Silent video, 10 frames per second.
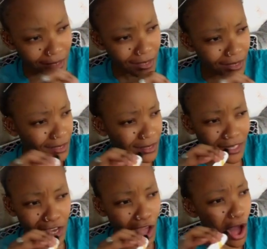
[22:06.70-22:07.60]
in
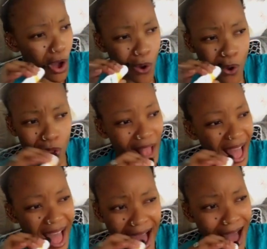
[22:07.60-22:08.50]
the whole
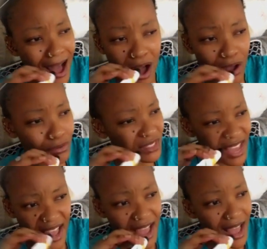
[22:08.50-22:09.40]
house
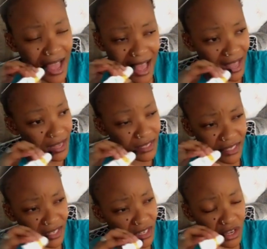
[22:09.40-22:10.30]
that
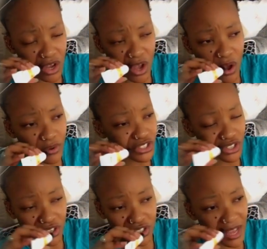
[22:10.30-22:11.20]
didn't go to
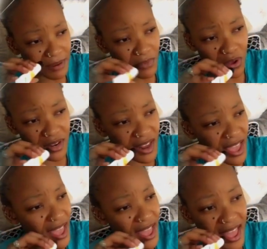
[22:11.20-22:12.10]
church that
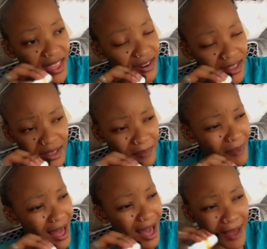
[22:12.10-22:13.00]
morning.
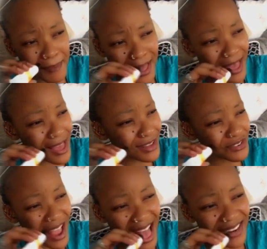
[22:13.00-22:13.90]
Mama
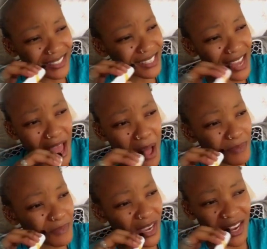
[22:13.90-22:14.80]
tried to tell
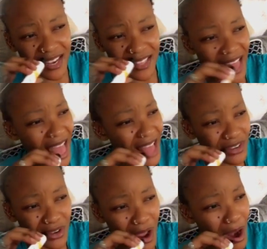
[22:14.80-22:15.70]
me that
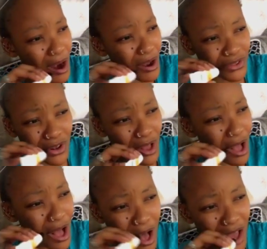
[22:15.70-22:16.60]
a girl, the
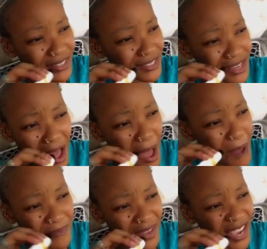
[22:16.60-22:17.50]
Lord is
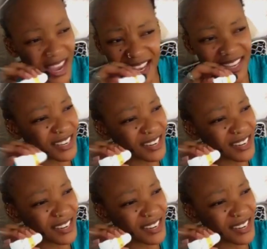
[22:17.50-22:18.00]
coming, and